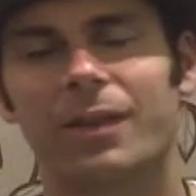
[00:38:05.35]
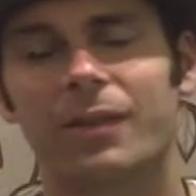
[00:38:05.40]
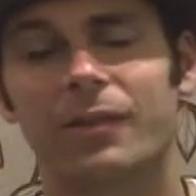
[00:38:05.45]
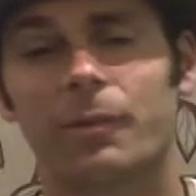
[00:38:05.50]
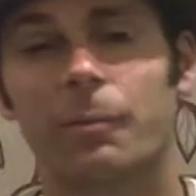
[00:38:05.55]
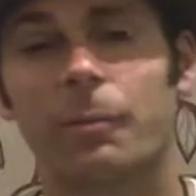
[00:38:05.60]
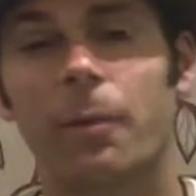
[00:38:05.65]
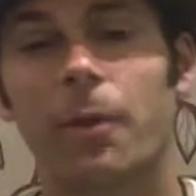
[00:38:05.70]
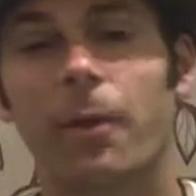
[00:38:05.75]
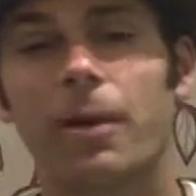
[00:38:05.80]
and as
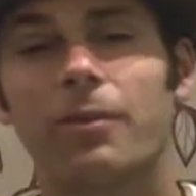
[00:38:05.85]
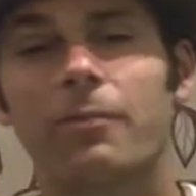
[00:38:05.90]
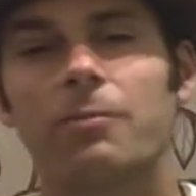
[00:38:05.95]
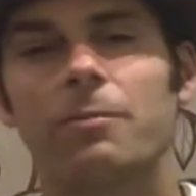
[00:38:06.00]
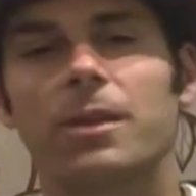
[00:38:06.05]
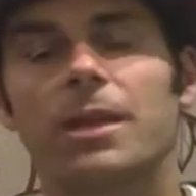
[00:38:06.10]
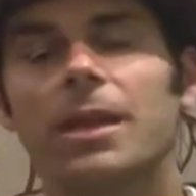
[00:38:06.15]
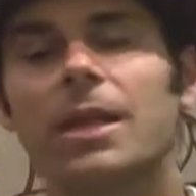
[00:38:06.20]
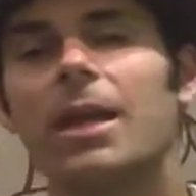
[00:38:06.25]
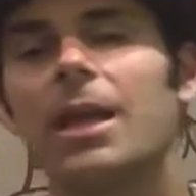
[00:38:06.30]
a part of
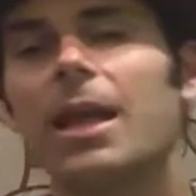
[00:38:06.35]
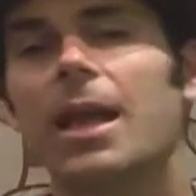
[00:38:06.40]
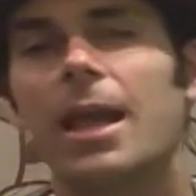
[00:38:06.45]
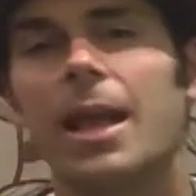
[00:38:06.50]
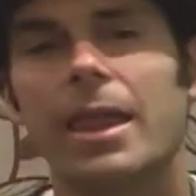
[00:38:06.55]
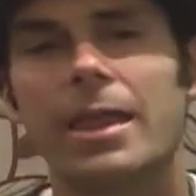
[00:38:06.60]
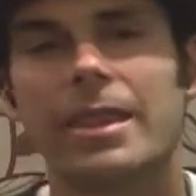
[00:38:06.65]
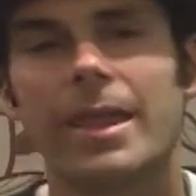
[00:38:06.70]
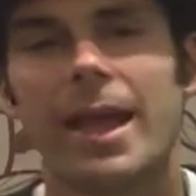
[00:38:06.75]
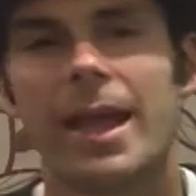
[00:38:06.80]
me
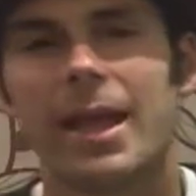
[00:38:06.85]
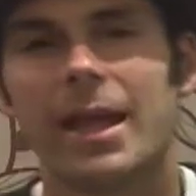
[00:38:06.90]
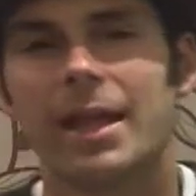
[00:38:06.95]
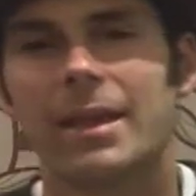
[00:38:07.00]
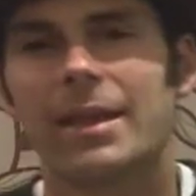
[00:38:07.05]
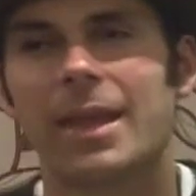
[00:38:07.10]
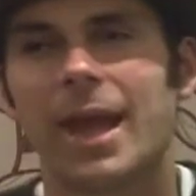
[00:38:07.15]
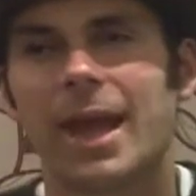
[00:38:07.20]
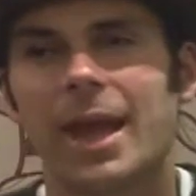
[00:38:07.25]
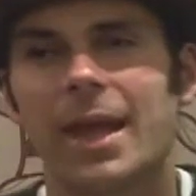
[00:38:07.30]

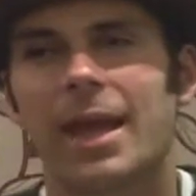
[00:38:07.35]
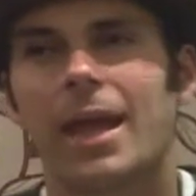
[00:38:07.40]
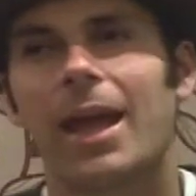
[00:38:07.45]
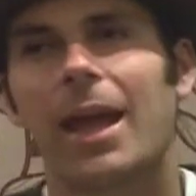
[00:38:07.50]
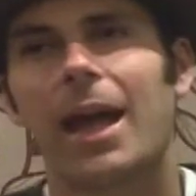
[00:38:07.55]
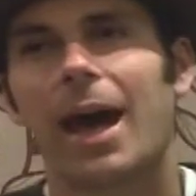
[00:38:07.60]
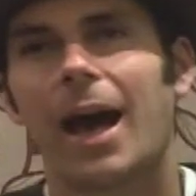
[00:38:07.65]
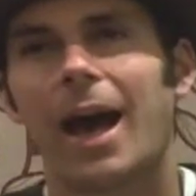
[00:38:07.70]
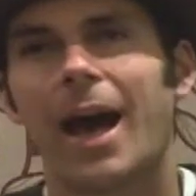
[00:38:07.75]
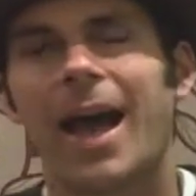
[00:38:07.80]
that
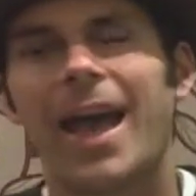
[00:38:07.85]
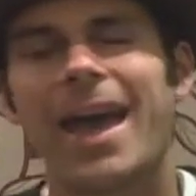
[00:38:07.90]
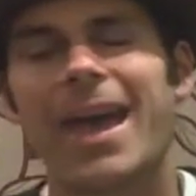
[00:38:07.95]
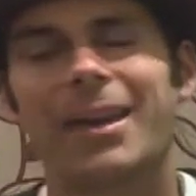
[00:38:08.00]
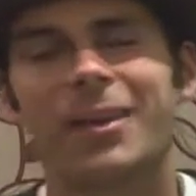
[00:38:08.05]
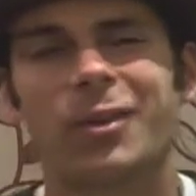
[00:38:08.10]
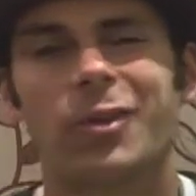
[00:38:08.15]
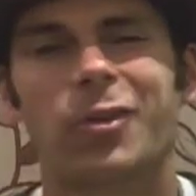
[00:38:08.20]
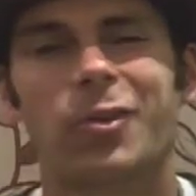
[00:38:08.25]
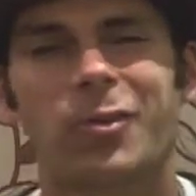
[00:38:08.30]
I
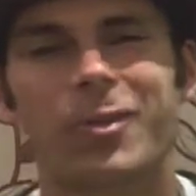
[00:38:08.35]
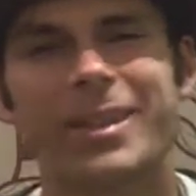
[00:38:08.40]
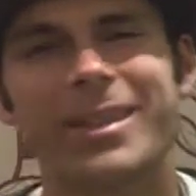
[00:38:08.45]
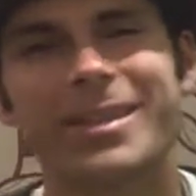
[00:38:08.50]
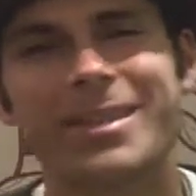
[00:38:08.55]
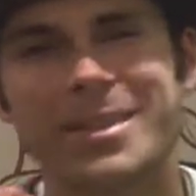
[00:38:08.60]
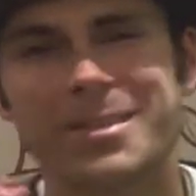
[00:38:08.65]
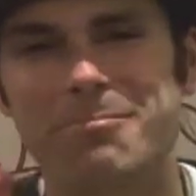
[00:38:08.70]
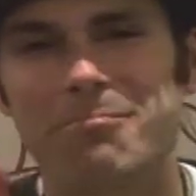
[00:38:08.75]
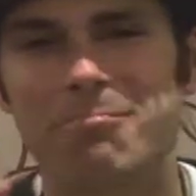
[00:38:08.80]
had
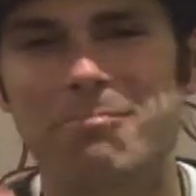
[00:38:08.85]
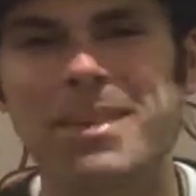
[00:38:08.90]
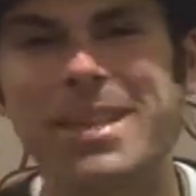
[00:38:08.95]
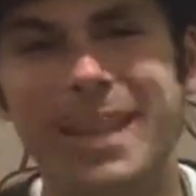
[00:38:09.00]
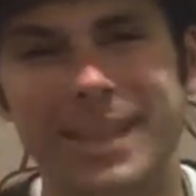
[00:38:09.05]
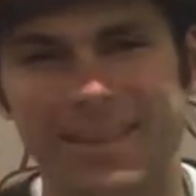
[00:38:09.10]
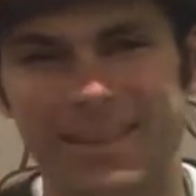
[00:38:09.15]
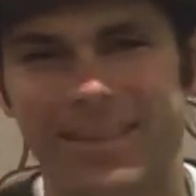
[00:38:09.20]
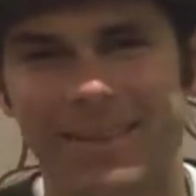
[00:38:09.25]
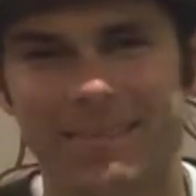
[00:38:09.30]
agreed to
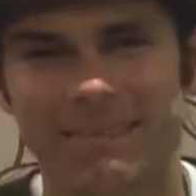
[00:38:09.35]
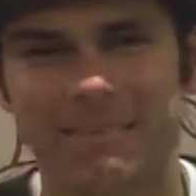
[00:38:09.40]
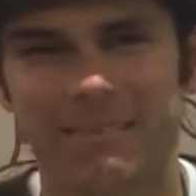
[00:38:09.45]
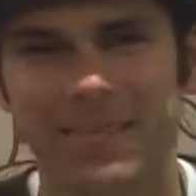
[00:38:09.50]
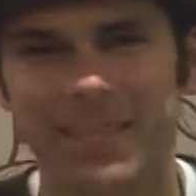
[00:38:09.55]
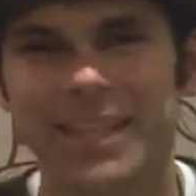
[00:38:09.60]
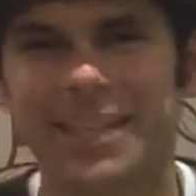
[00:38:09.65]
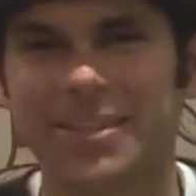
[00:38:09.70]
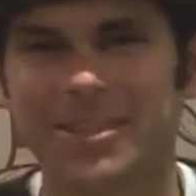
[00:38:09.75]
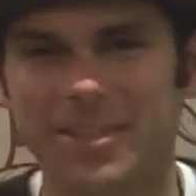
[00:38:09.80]
meet
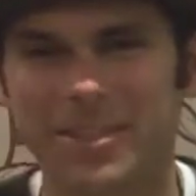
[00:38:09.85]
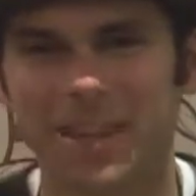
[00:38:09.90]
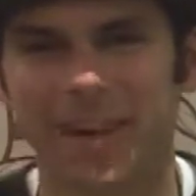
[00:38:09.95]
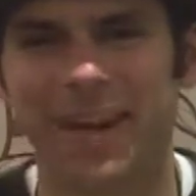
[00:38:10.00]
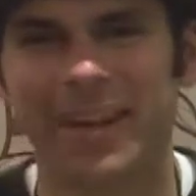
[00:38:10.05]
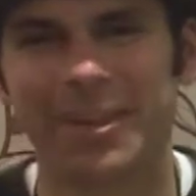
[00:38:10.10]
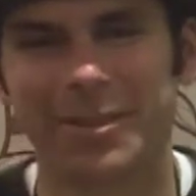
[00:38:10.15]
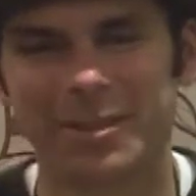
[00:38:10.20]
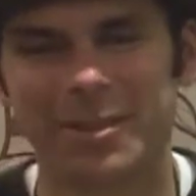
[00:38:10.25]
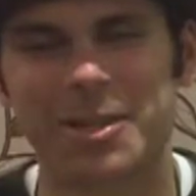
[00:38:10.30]
each
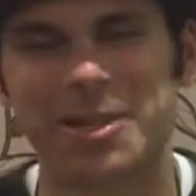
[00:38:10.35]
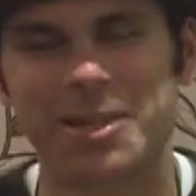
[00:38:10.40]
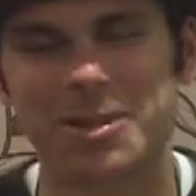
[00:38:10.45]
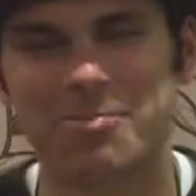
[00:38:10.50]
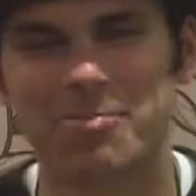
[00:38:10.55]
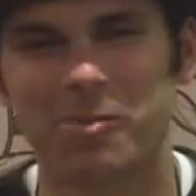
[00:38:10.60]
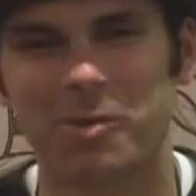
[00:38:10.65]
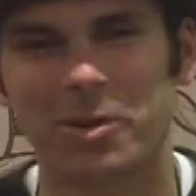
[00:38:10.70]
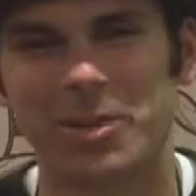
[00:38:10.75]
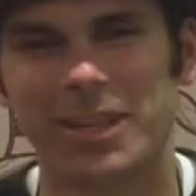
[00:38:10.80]
night or
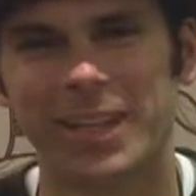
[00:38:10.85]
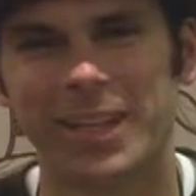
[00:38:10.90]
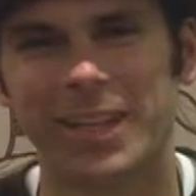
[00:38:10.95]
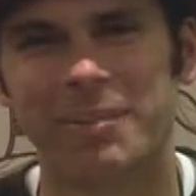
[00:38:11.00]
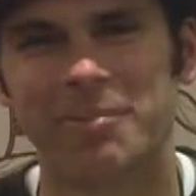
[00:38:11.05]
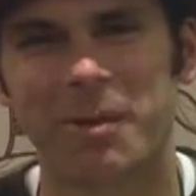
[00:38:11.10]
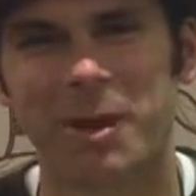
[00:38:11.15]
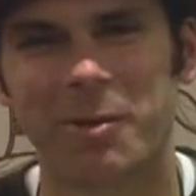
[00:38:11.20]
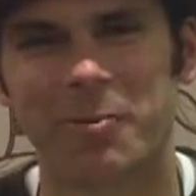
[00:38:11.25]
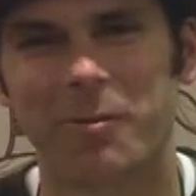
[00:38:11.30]
each morning
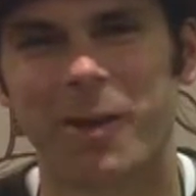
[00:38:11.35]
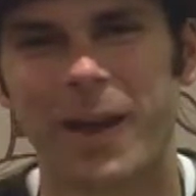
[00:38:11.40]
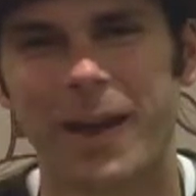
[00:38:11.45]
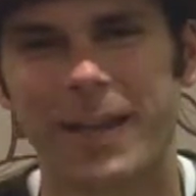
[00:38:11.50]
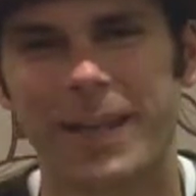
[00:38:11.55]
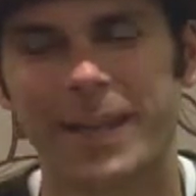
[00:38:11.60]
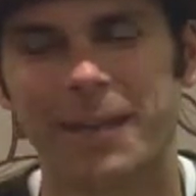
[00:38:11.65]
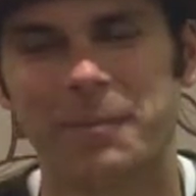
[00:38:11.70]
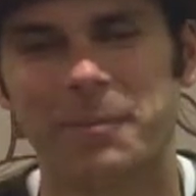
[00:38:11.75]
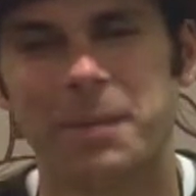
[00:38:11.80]
in my
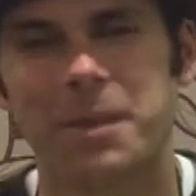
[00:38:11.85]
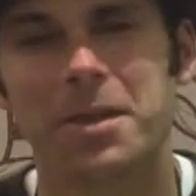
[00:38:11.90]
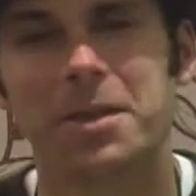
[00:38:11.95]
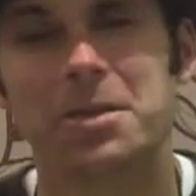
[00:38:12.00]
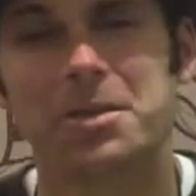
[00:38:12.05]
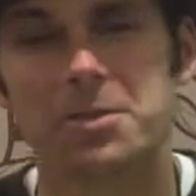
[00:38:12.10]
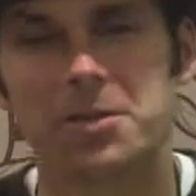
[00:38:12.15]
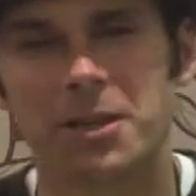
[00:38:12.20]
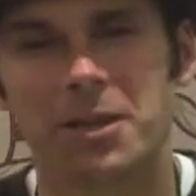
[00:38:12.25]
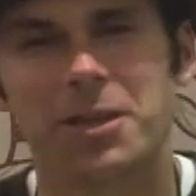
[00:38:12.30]
writing
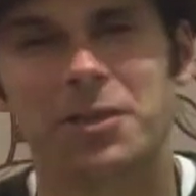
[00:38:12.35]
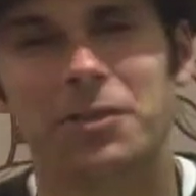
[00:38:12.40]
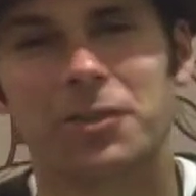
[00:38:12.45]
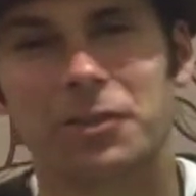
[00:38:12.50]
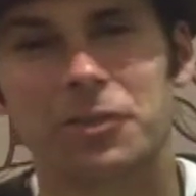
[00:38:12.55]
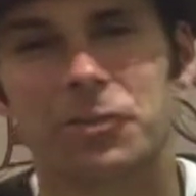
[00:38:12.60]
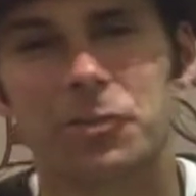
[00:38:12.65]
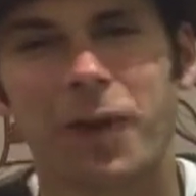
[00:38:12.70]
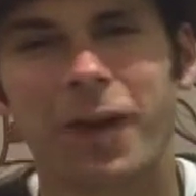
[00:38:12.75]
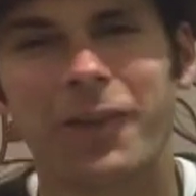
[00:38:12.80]
started
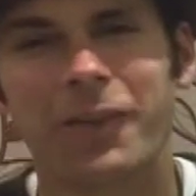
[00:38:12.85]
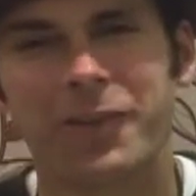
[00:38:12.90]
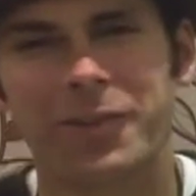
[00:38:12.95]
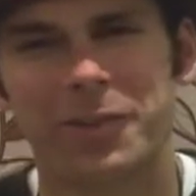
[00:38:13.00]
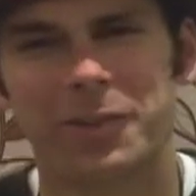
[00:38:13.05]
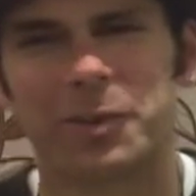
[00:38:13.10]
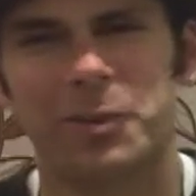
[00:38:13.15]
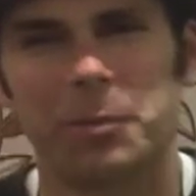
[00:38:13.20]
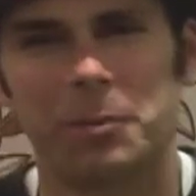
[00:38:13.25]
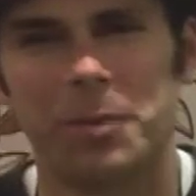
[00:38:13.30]
to trust
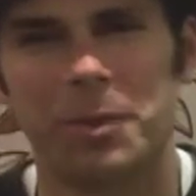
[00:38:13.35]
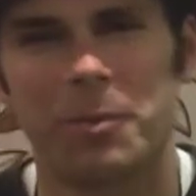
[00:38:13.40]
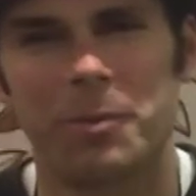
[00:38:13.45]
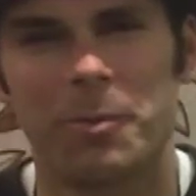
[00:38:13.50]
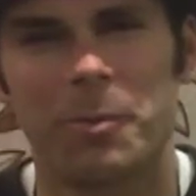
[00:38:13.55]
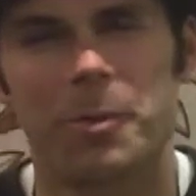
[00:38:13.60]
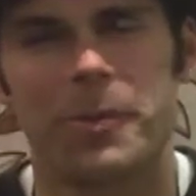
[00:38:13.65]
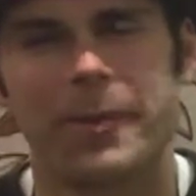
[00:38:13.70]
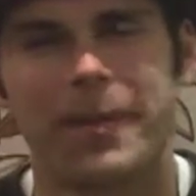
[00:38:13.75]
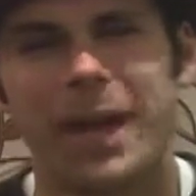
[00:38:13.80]
a little bit
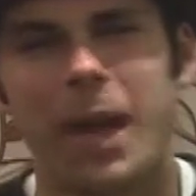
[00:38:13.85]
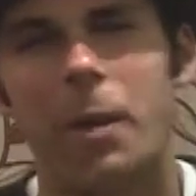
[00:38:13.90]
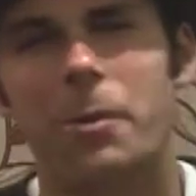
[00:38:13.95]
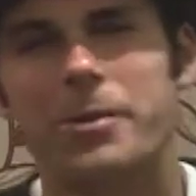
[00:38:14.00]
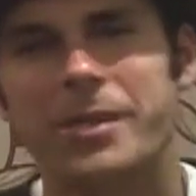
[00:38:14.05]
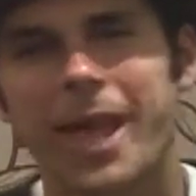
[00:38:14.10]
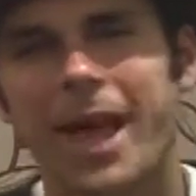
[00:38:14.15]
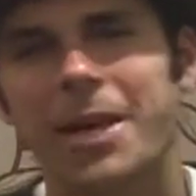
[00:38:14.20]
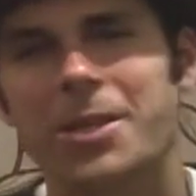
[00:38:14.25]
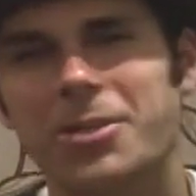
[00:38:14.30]
more that I
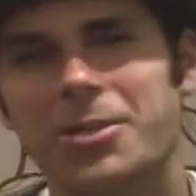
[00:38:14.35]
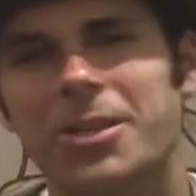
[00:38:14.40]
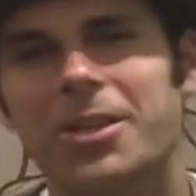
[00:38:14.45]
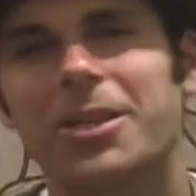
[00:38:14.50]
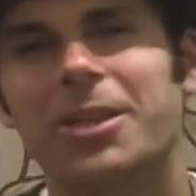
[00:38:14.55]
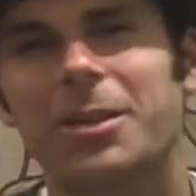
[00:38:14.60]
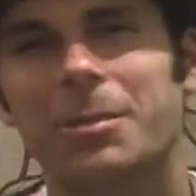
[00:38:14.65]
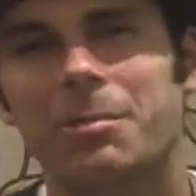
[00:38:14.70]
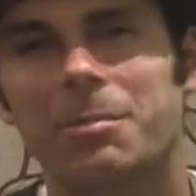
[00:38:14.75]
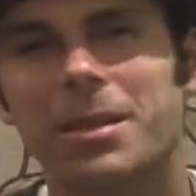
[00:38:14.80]
was actually
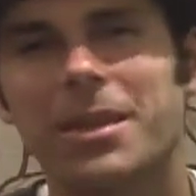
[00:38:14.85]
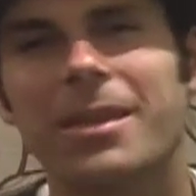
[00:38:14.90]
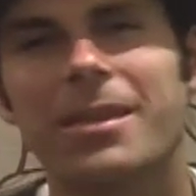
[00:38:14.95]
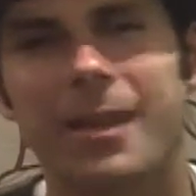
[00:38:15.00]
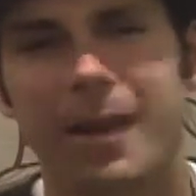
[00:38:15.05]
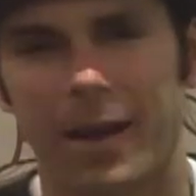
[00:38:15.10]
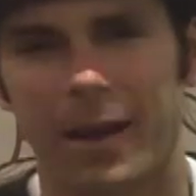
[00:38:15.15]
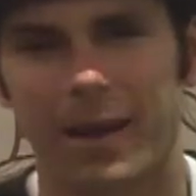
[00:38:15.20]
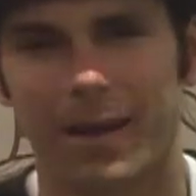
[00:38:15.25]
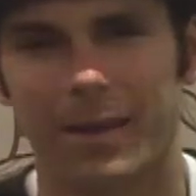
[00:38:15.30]
going to be
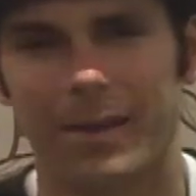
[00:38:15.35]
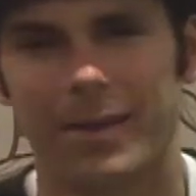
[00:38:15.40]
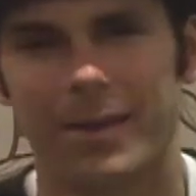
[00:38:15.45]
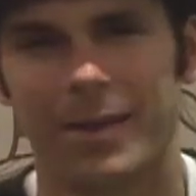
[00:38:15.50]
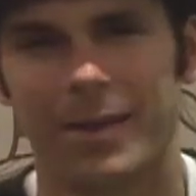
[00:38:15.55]
there.